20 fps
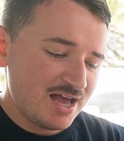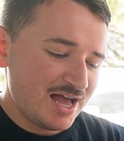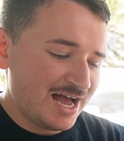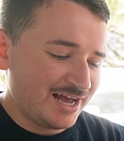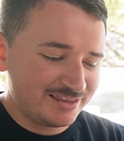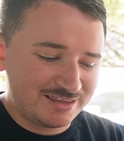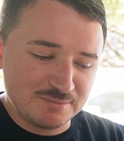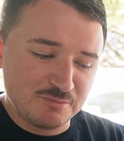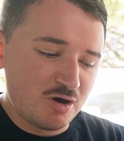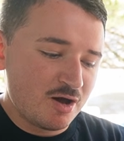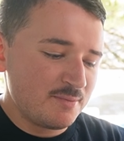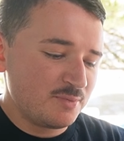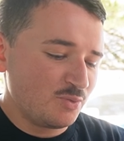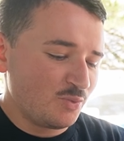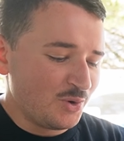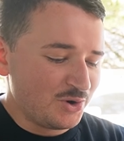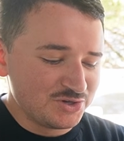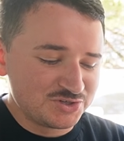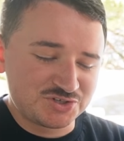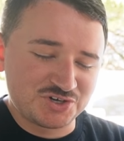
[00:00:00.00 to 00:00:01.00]
at the
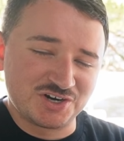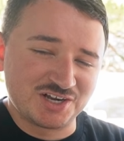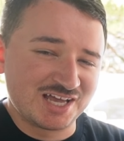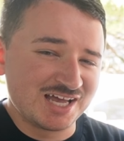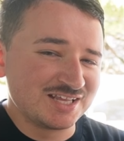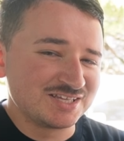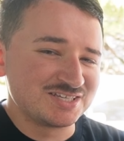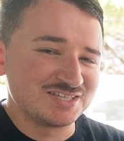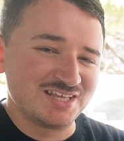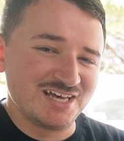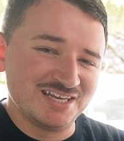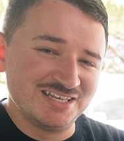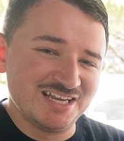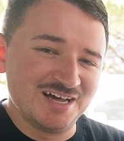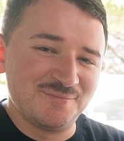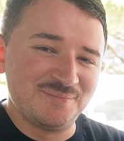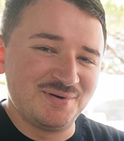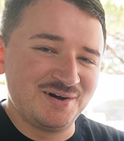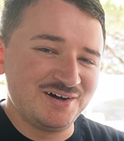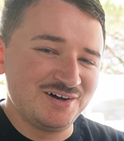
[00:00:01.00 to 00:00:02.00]
moment, we're just trying to get to that
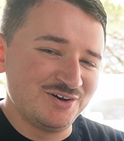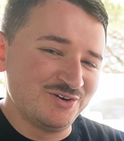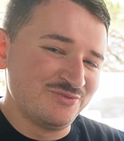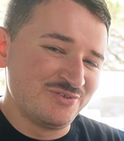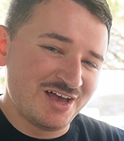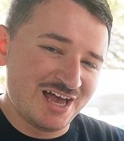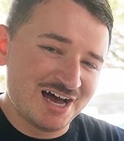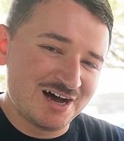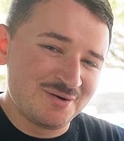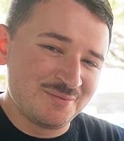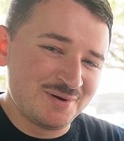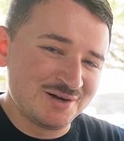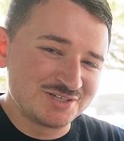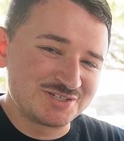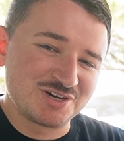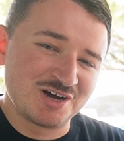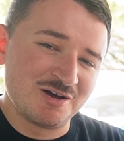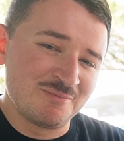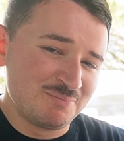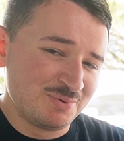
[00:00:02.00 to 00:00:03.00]
number of how
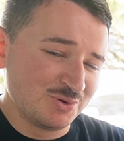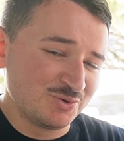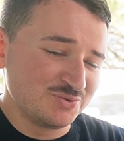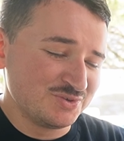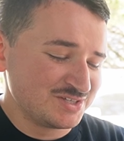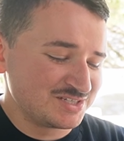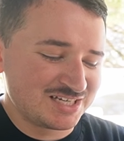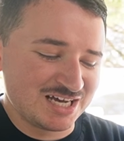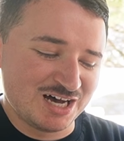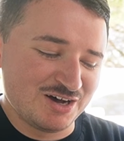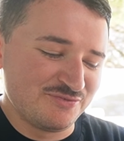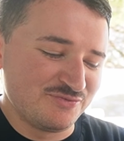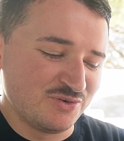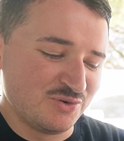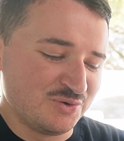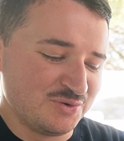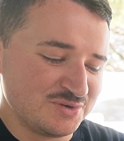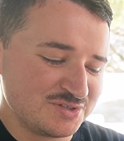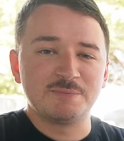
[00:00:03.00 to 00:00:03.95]
much I built this car for.